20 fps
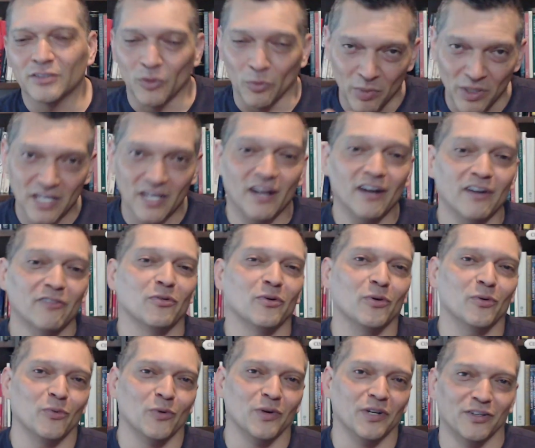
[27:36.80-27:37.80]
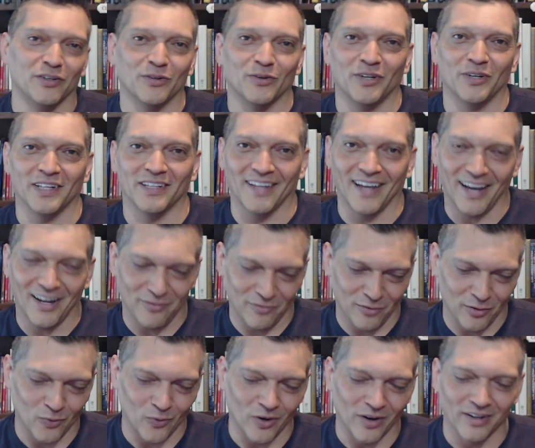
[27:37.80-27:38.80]
be careful when you're doing that
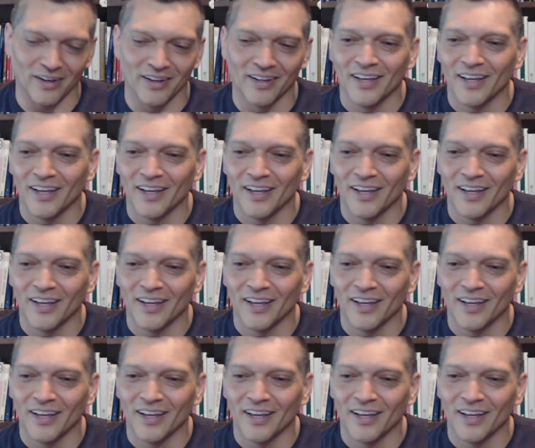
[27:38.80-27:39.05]
for one.